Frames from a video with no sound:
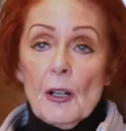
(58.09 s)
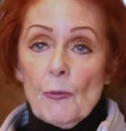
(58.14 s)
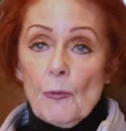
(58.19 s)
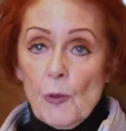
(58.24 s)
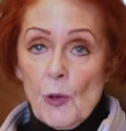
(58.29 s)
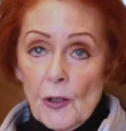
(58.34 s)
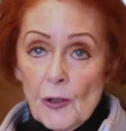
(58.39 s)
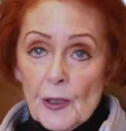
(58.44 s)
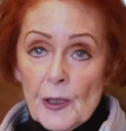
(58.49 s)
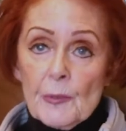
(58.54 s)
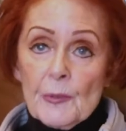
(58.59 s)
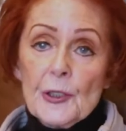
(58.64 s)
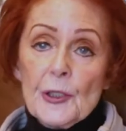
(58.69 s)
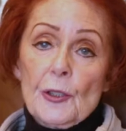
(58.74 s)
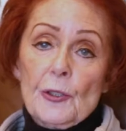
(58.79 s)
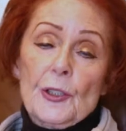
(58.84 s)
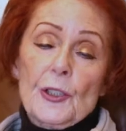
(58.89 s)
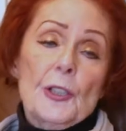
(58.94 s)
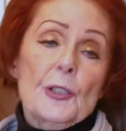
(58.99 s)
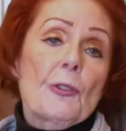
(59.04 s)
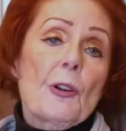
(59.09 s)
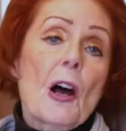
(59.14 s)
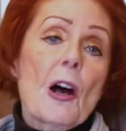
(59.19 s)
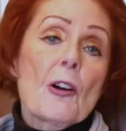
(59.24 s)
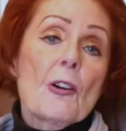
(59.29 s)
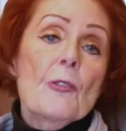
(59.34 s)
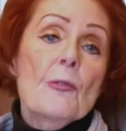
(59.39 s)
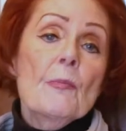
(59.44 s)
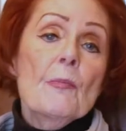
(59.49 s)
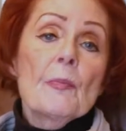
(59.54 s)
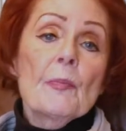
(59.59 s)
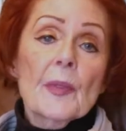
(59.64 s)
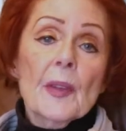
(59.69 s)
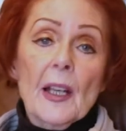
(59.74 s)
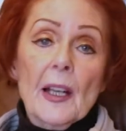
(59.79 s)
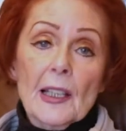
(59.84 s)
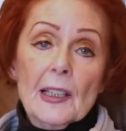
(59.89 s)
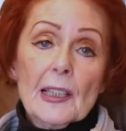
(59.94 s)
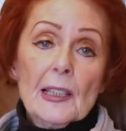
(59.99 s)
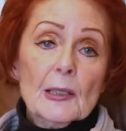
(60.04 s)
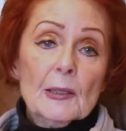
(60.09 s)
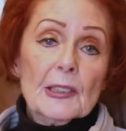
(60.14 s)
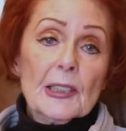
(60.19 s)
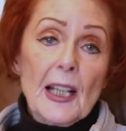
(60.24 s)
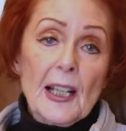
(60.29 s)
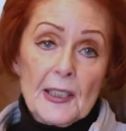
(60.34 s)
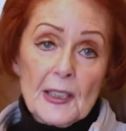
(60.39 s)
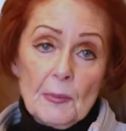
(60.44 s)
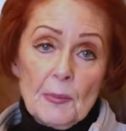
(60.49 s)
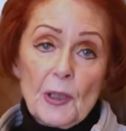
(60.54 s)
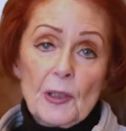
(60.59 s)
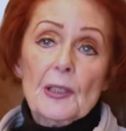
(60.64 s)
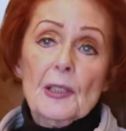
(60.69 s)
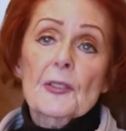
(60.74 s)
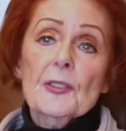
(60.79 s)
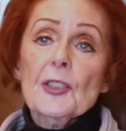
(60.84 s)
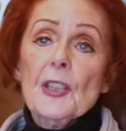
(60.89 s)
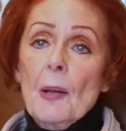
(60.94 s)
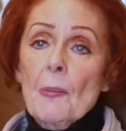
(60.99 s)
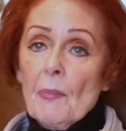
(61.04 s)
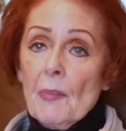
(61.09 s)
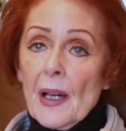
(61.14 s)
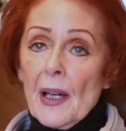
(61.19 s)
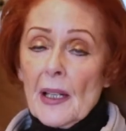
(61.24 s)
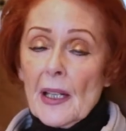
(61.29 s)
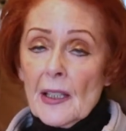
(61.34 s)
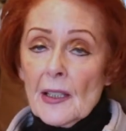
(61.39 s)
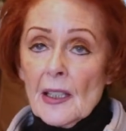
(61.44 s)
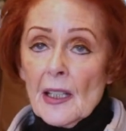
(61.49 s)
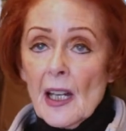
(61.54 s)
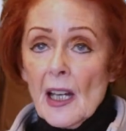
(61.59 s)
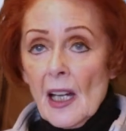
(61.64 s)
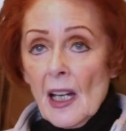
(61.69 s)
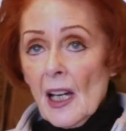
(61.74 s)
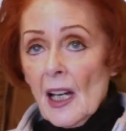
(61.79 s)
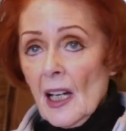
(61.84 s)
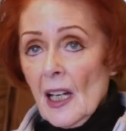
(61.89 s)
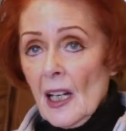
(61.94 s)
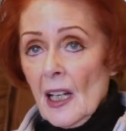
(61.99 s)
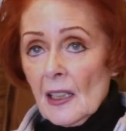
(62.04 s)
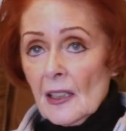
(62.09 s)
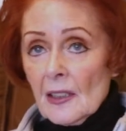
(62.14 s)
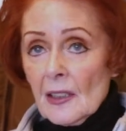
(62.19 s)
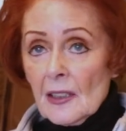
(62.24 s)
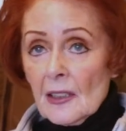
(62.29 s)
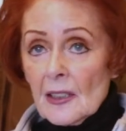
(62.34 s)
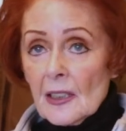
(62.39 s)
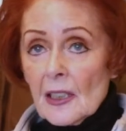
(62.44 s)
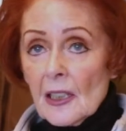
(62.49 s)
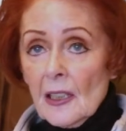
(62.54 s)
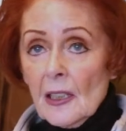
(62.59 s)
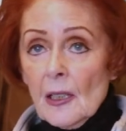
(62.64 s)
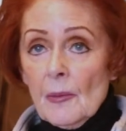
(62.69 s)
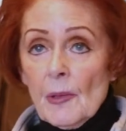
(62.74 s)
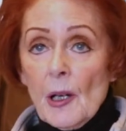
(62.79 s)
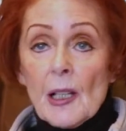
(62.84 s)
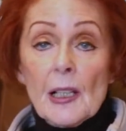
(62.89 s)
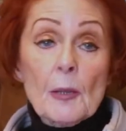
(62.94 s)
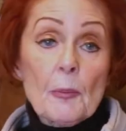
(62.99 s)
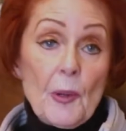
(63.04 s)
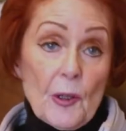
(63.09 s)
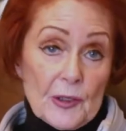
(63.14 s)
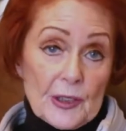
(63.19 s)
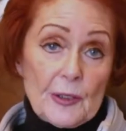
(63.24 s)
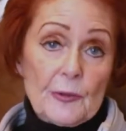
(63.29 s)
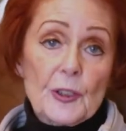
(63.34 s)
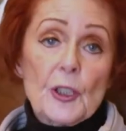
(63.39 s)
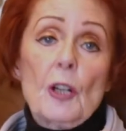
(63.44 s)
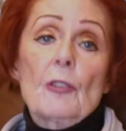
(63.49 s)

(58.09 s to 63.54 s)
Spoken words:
welcome to your new home, a little tiny bottle of champagne and a little box of